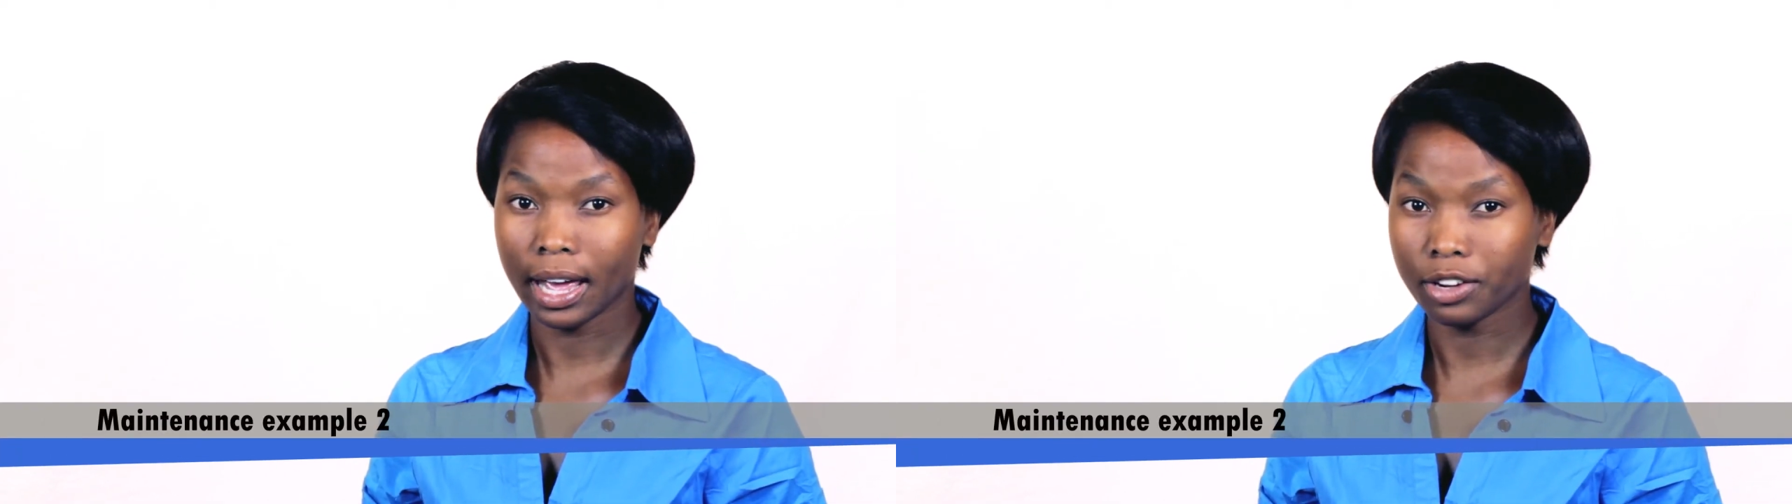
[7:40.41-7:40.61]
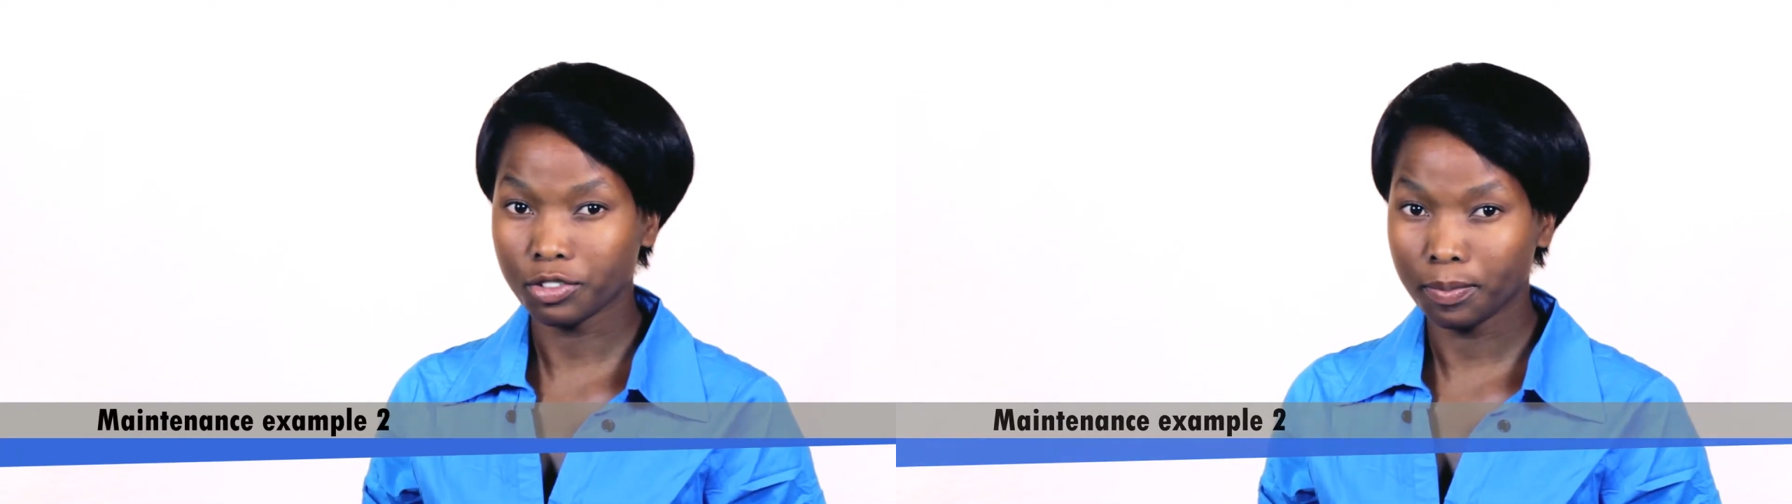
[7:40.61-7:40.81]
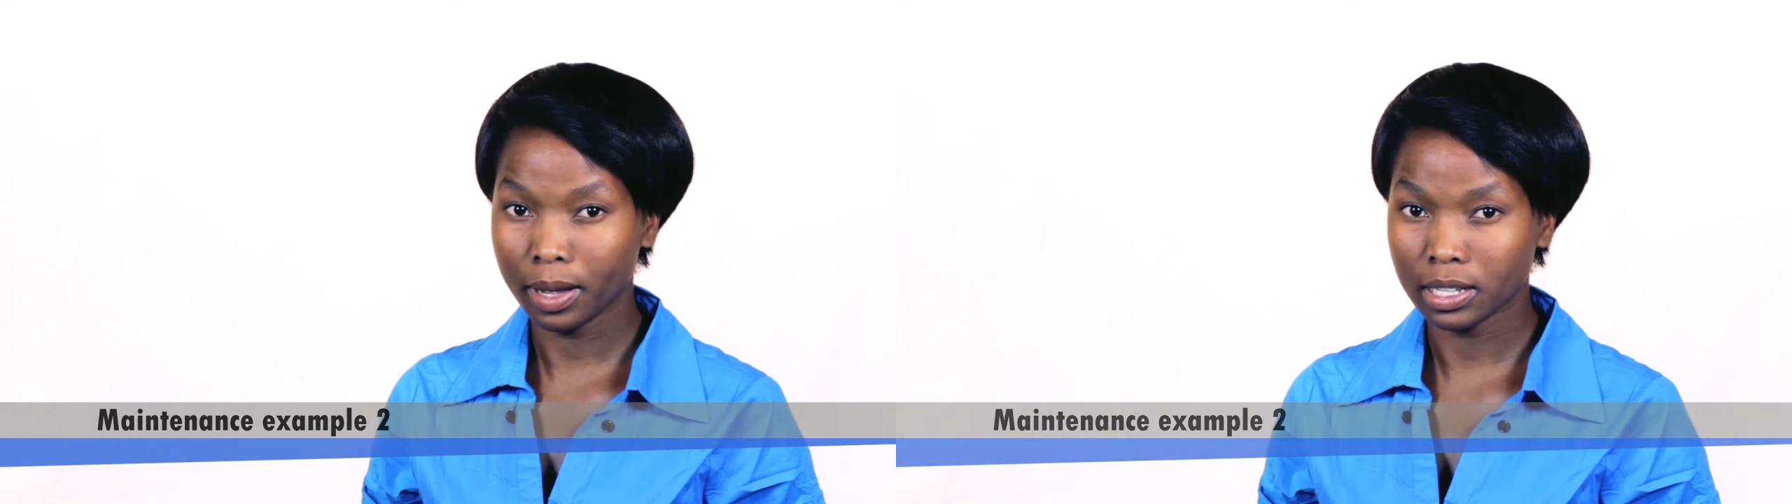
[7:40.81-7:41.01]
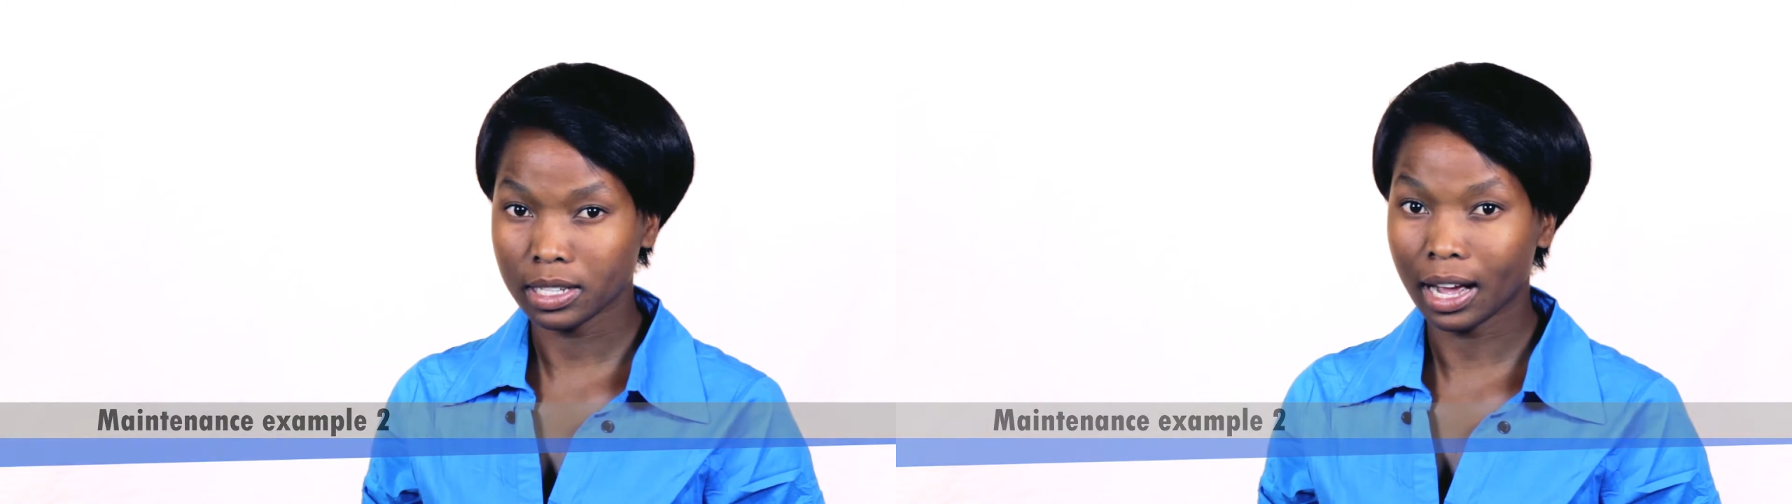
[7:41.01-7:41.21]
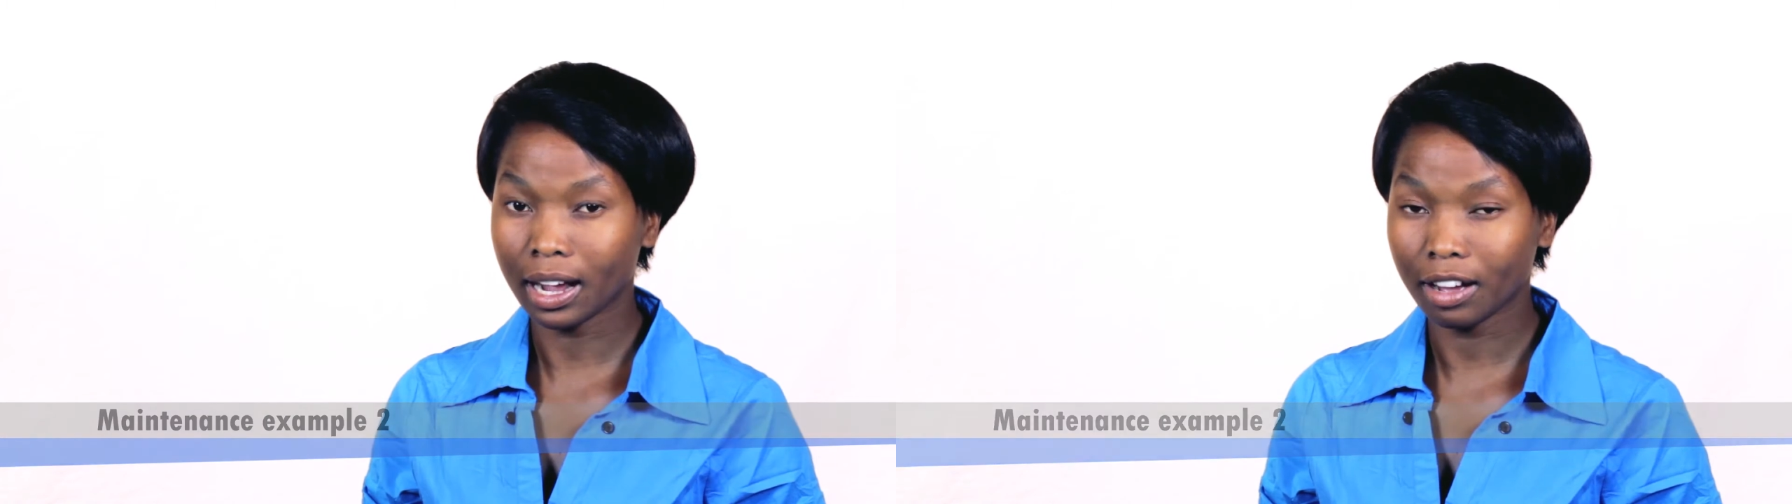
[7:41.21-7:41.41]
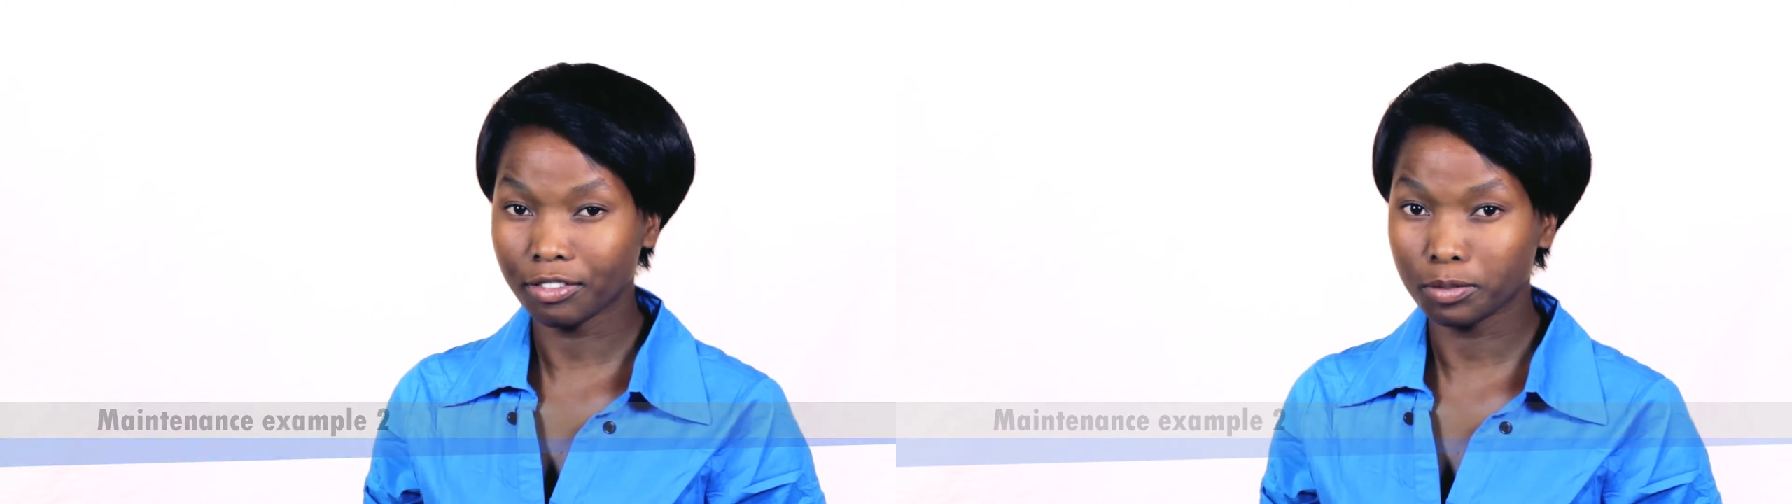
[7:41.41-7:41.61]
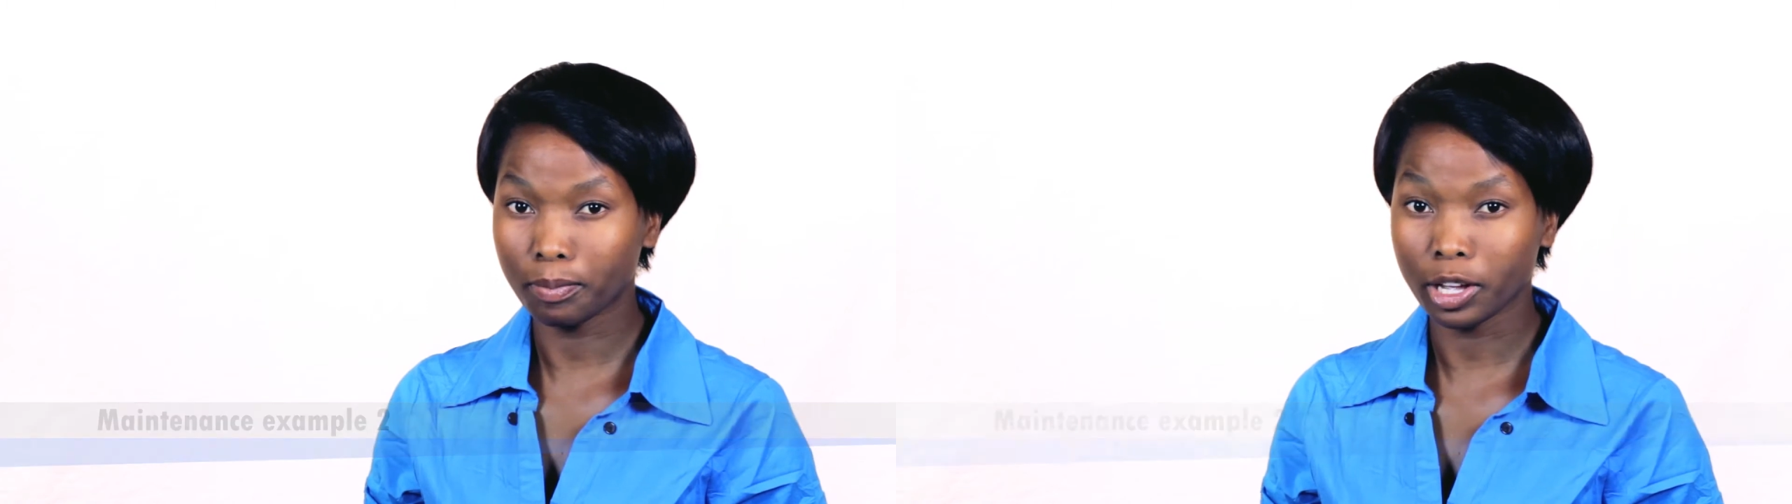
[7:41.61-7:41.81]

and repairs are covered